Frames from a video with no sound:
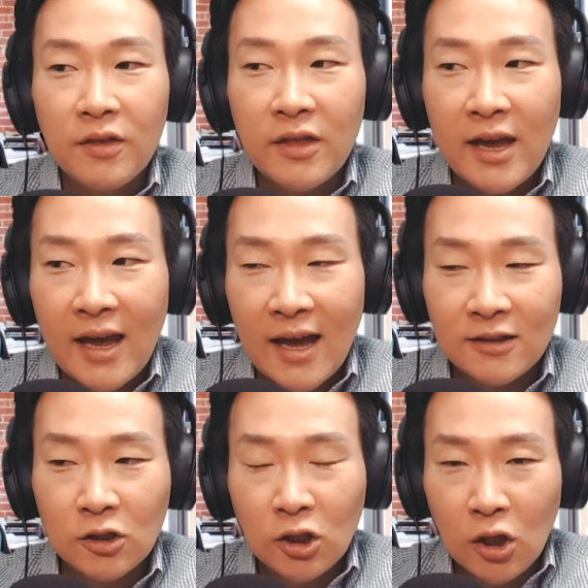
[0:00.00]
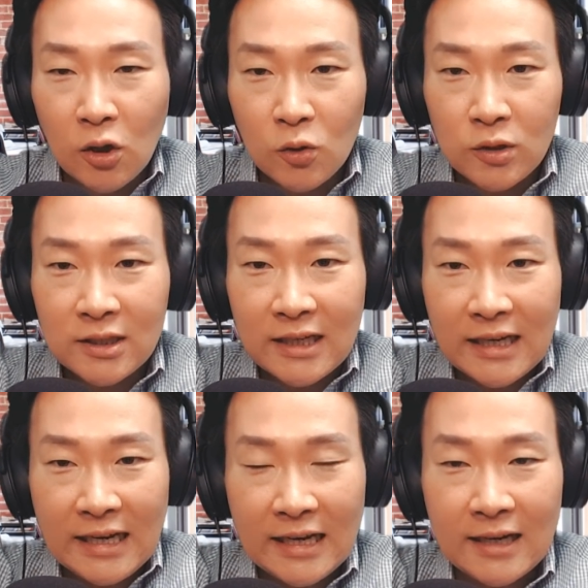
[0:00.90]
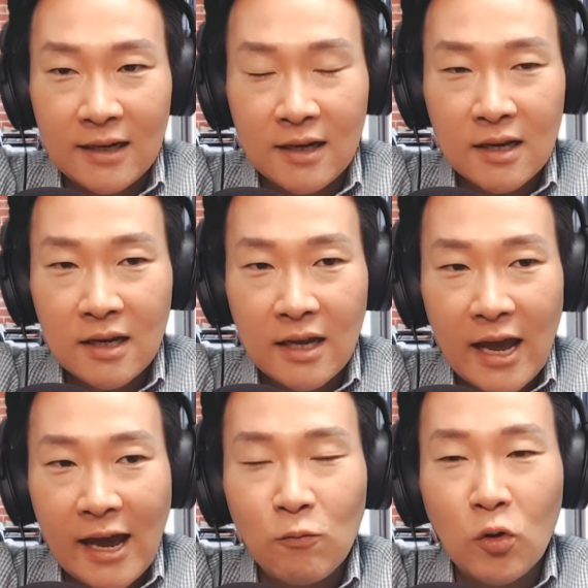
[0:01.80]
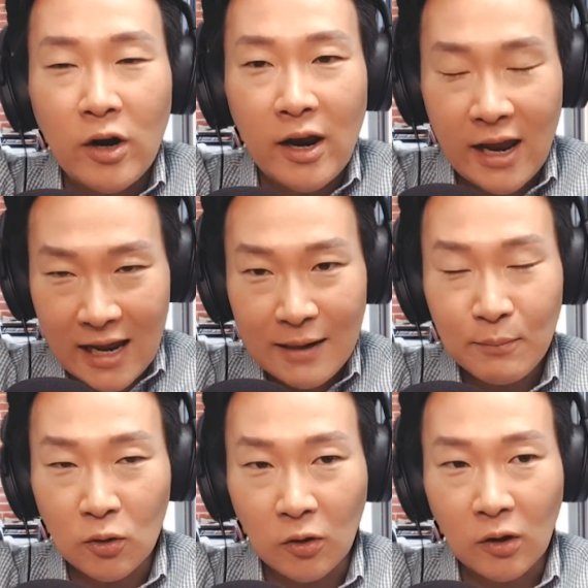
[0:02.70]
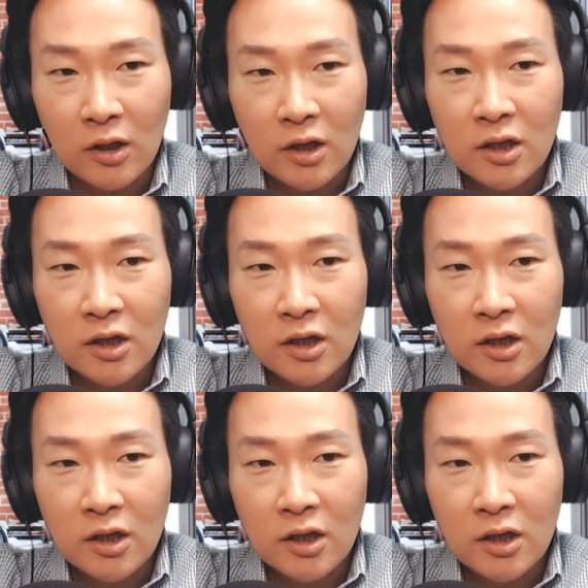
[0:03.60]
they had closed in and were able